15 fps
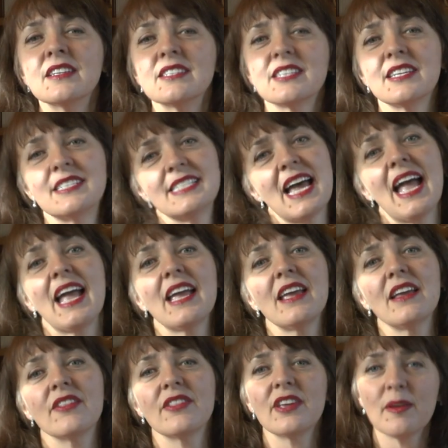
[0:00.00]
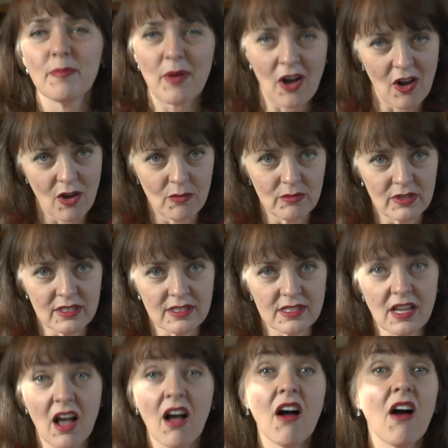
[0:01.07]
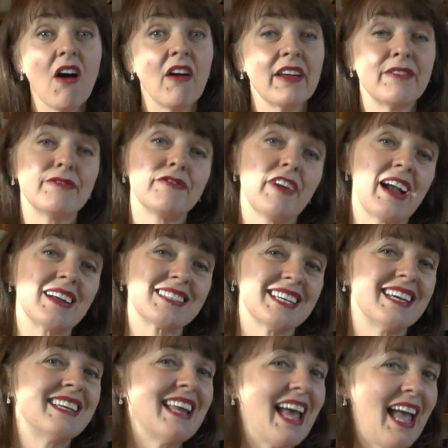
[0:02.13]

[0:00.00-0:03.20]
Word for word: Today, the apartments are in fact an